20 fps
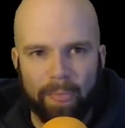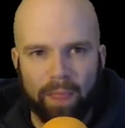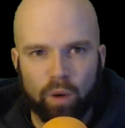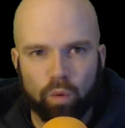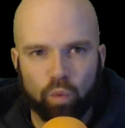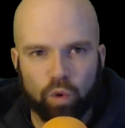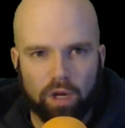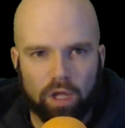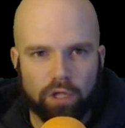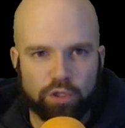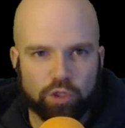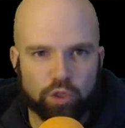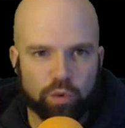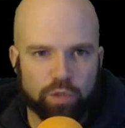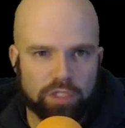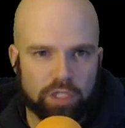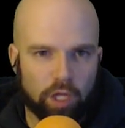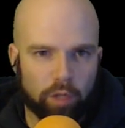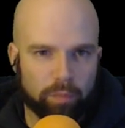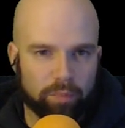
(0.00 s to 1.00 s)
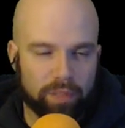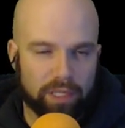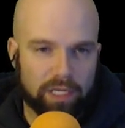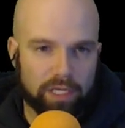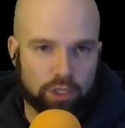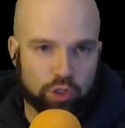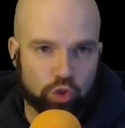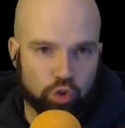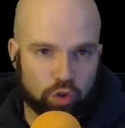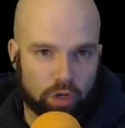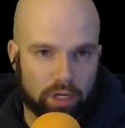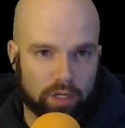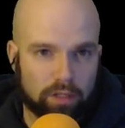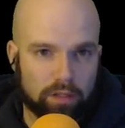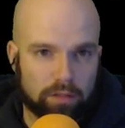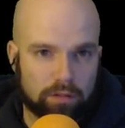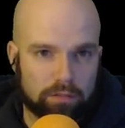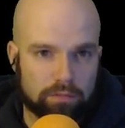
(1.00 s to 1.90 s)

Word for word: what I'll do is I'll pick a truck,